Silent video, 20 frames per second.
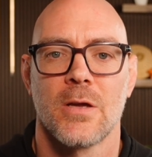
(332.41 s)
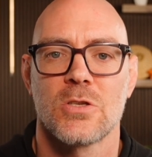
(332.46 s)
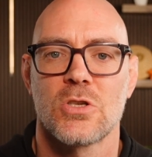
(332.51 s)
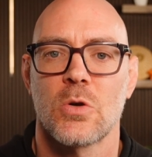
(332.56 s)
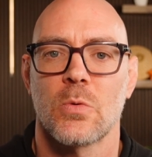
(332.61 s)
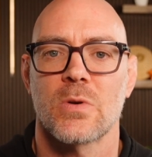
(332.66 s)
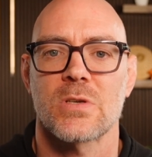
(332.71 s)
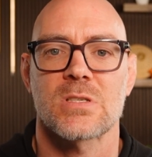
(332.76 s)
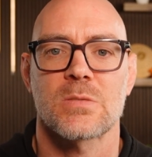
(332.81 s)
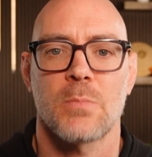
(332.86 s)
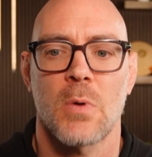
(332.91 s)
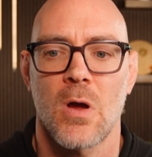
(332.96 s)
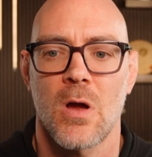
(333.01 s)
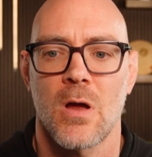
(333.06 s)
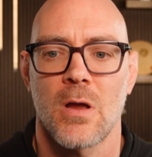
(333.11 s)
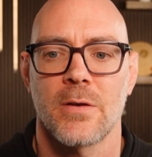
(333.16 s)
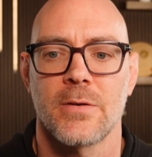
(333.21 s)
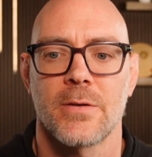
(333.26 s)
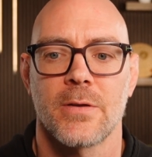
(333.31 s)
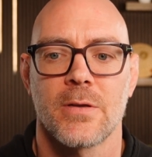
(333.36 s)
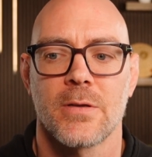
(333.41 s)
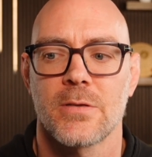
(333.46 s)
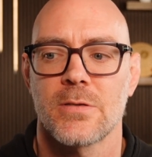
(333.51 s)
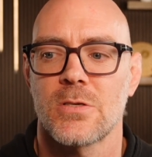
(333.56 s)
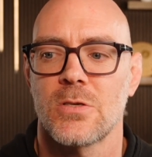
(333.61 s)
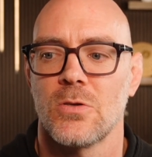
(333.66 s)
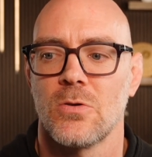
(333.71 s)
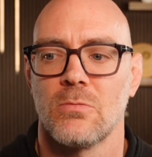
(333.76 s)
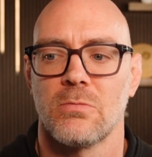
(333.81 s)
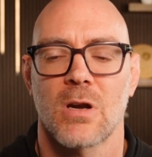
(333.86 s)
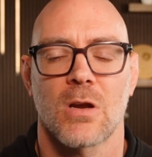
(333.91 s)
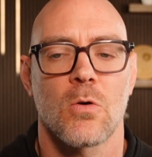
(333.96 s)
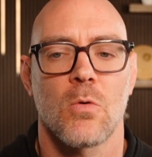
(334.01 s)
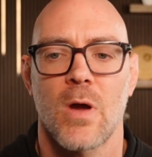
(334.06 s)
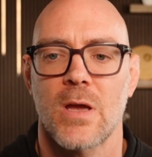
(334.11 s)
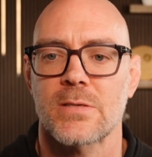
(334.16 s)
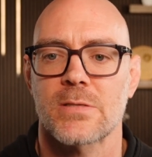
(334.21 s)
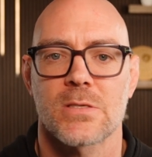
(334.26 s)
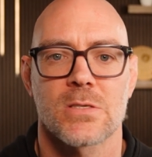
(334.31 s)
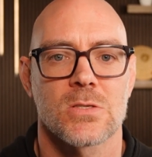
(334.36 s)
to respond to
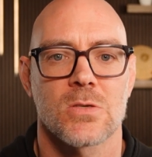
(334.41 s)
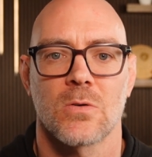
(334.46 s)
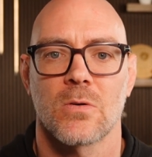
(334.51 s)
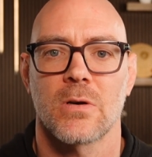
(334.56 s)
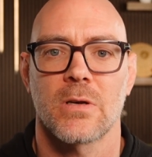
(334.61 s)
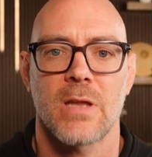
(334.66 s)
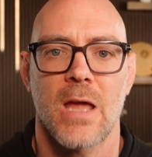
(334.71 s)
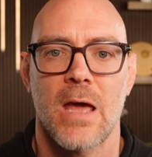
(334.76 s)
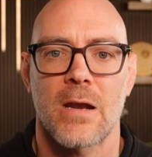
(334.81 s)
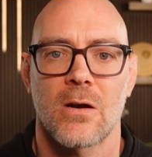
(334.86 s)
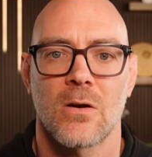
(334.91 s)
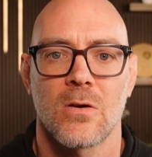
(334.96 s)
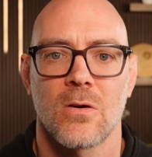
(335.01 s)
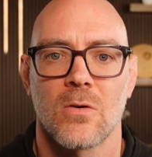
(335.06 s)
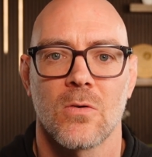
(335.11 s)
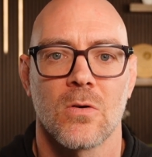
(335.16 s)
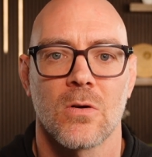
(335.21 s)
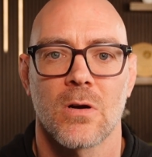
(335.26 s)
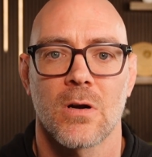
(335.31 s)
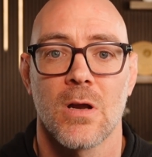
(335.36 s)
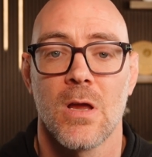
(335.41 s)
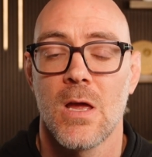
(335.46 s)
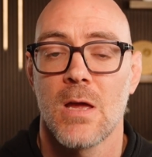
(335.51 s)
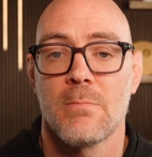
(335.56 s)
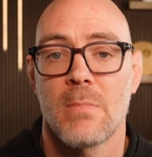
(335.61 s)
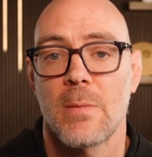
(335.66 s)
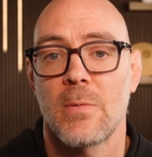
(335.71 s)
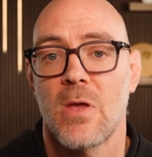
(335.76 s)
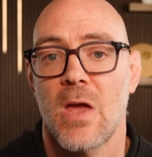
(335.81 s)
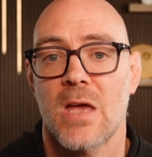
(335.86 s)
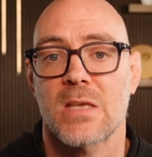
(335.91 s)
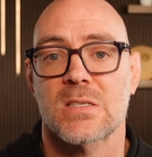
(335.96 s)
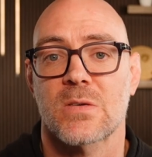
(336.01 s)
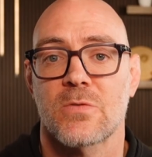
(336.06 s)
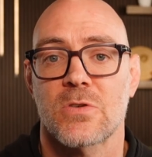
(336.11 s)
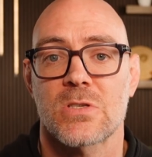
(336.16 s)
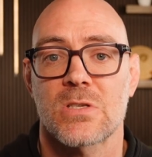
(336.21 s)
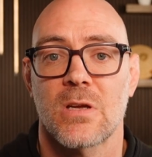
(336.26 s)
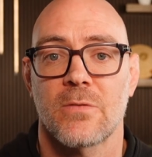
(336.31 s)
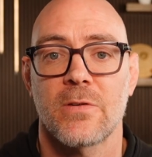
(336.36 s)
requests or data, or maybe you ask
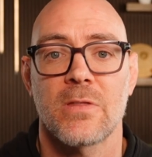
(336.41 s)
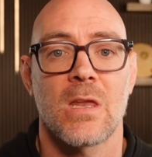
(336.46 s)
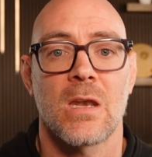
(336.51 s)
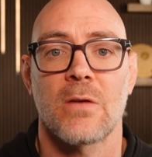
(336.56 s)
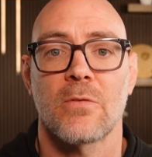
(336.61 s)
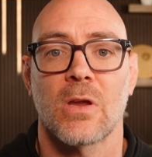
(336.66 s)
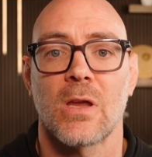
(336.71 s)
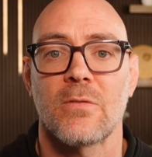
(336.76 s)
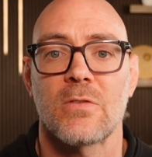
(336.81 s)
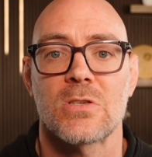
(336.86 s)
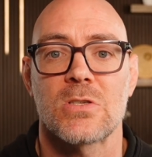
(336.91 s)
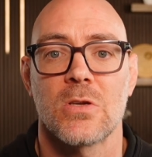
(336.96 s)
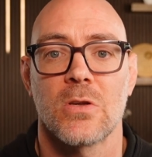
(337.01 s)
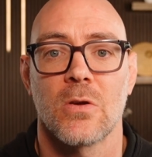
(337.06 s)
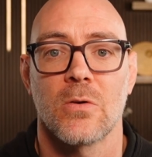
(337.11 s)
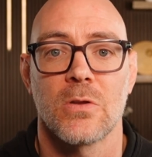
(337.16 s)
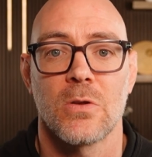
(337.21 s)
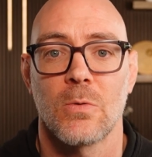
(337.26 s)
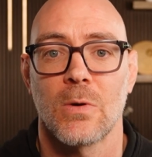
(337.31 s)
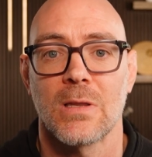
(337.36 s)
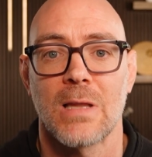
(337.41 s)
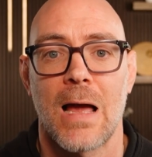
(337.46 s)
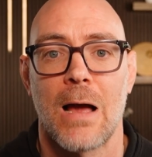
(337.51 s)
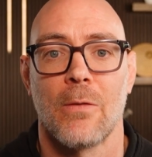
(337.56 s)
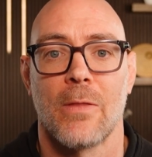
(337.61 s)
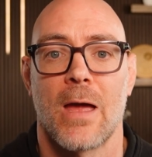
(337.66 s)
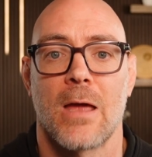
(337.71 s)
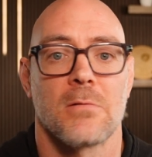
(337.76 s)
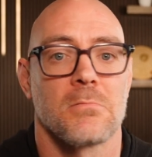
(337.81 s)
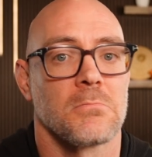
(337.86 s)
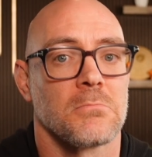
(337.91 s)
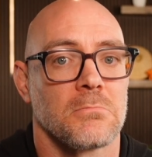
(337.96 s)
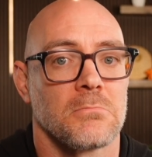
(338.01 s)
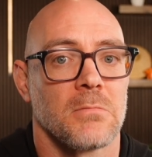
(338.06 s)
for stuff and they never give it to you and you allow that,